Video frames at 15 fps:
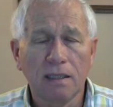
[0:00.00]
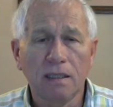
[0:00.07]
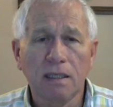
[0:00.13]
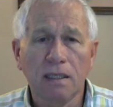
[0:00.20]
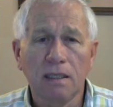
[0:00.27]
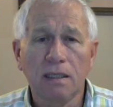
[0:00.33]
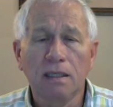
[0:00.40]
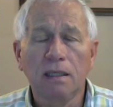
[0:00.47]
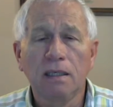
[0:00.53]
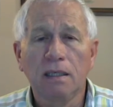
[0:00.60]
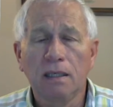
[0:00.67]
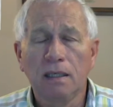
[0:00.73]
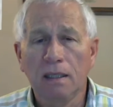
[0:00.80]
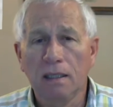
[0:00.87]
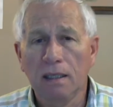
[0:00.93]
the
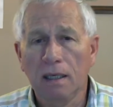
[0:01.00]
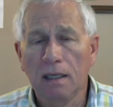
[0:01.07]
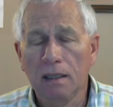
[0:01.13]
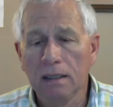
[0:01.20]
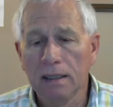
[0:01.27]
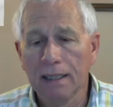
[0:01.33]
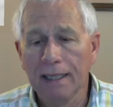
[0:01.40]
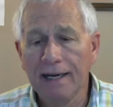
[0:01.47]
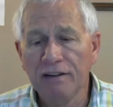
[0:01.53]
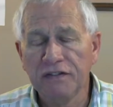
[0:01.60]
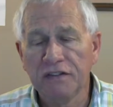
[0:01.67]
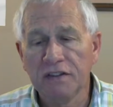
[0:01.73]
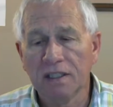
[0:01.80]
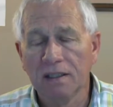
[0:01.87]
left